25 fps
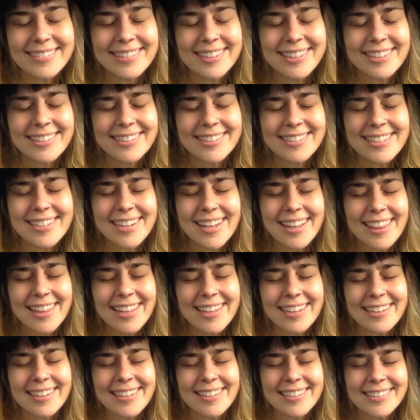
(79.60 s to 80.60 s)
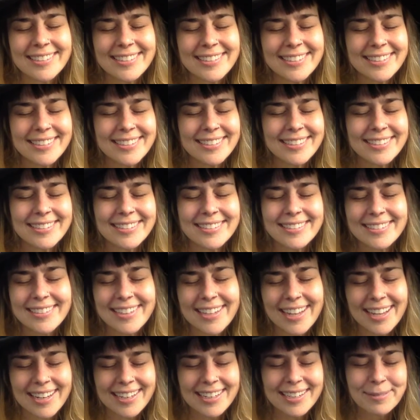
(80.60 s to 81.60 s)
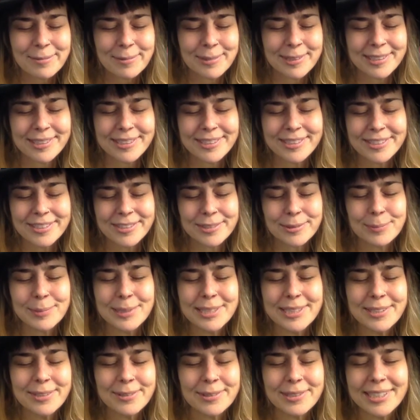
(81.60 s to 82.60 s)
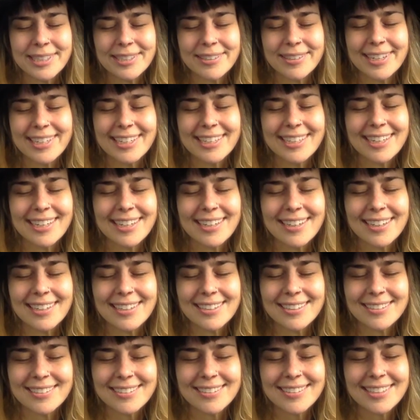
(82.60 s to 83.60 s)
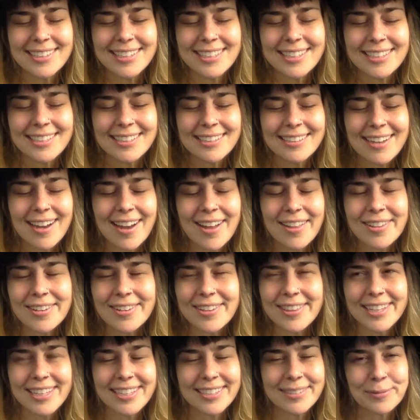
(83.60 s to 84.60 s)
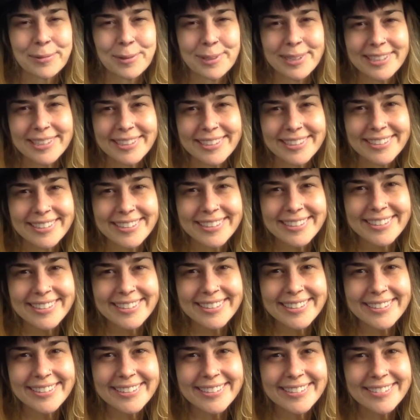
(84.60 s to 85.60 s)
There's nothing else anyone should be doing right now other than what is.